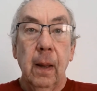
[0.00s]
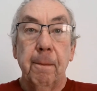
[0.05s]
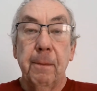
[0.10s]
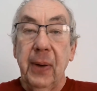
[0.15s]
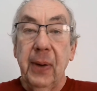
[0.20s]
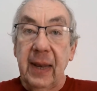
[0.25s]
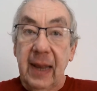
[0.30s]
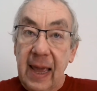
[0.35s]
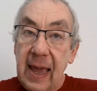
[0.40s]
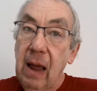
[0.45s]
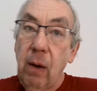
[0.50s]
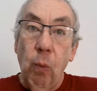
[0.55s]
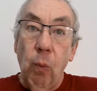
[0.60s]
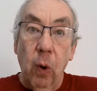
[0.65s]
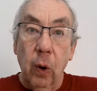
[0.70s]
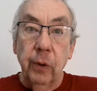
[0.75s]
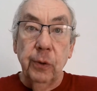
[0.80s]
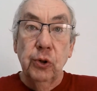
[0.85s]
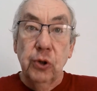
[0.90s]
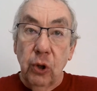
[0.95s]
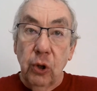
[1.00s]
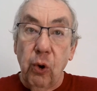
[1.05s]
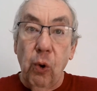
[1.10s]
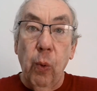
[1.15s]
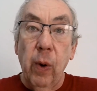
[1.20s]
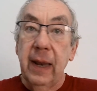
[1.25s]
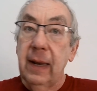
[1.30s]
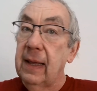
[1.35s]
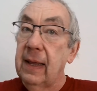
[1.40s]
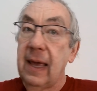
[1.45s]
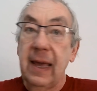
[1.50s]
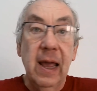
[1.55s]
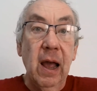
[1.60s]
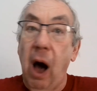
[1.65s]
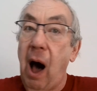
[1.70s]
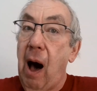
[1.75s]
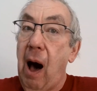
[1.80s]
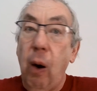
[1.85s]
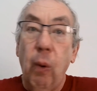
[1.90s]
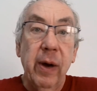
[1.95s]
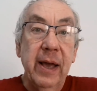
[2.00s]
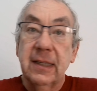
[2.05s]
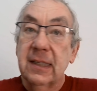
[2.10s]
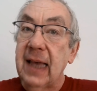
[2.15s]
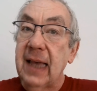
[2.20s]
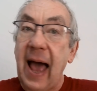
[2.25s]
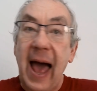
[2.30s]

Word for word: but he will do what He always